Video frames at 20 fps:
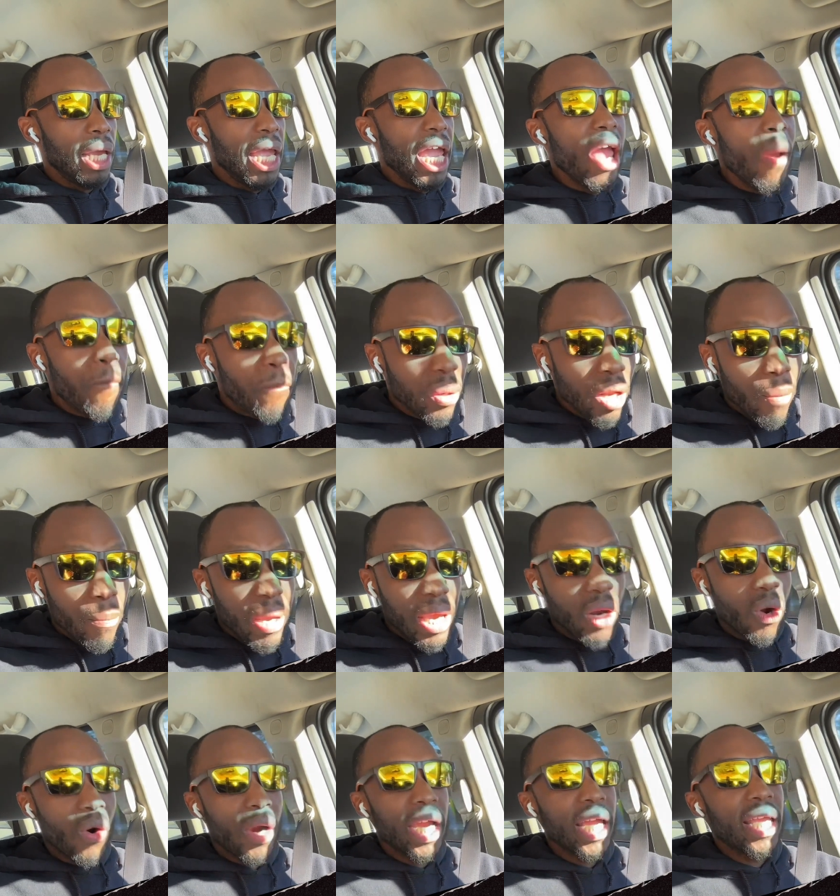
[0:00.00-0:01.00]

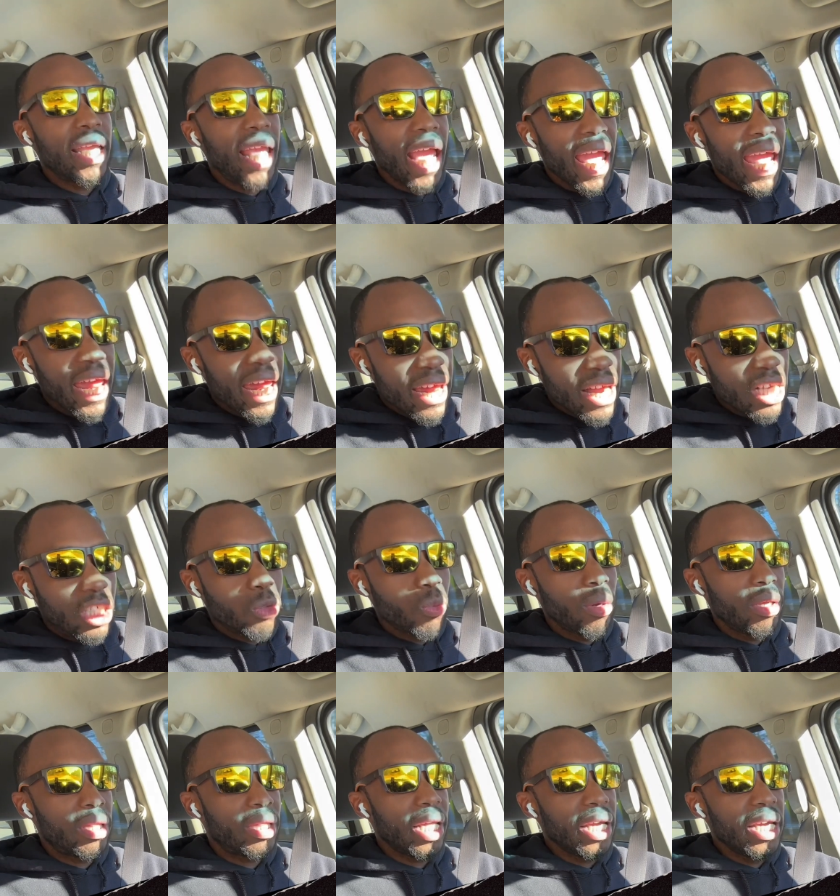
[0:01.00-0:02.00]
implement or engage
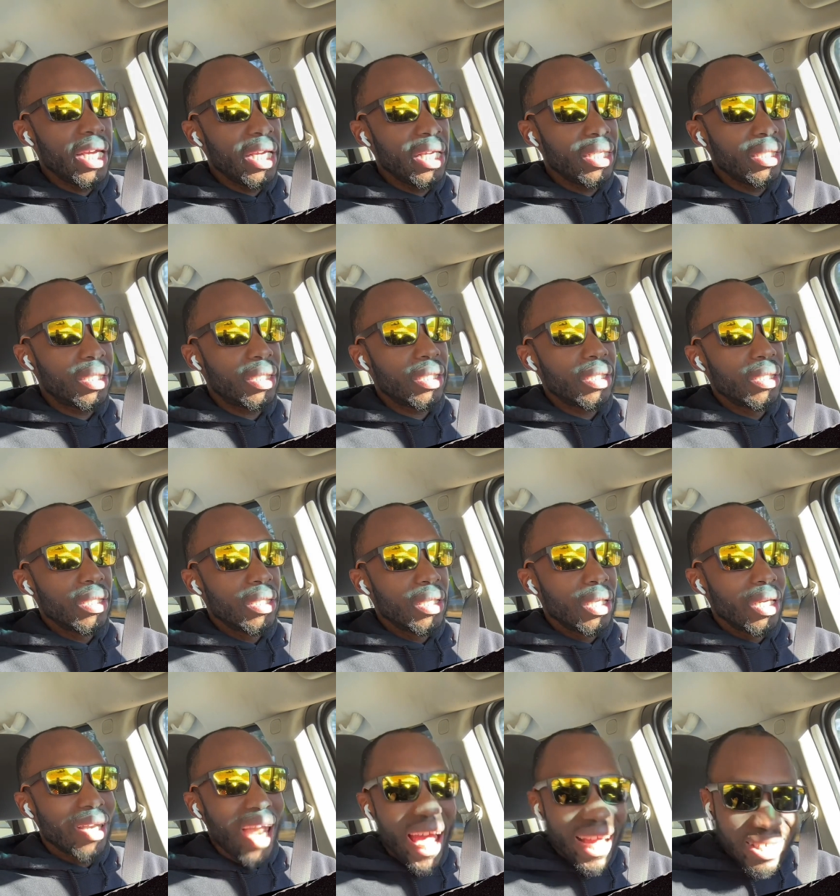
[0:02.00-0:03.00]
with things
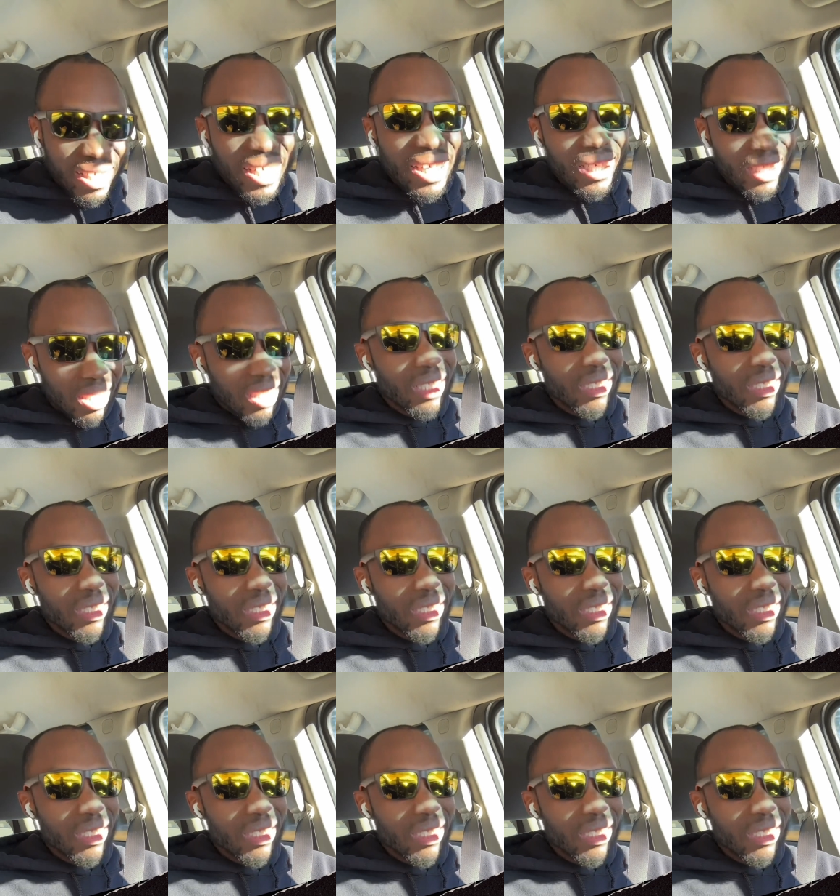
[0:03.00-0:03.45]
like this.